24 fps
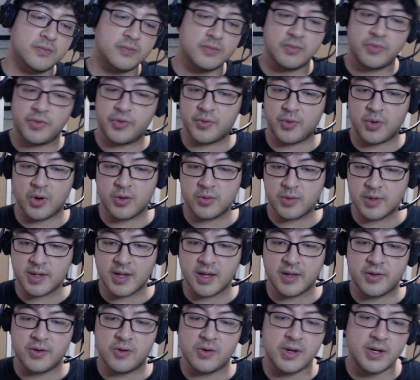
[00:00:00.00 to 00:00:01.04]
throw
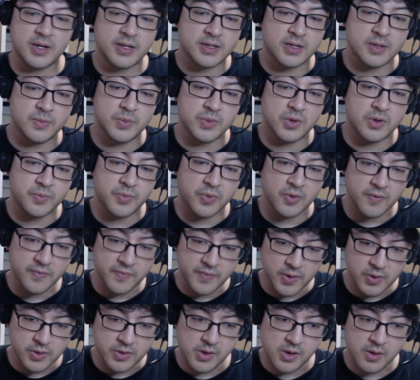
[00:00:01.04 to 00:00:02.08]
together a similar
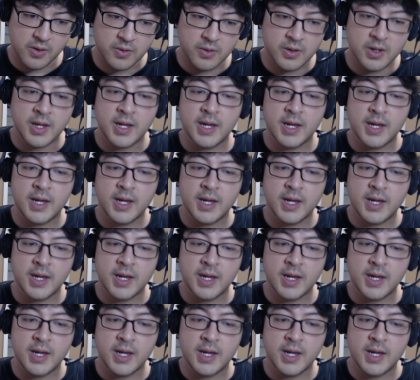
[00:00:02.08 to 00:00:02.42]
portfolio,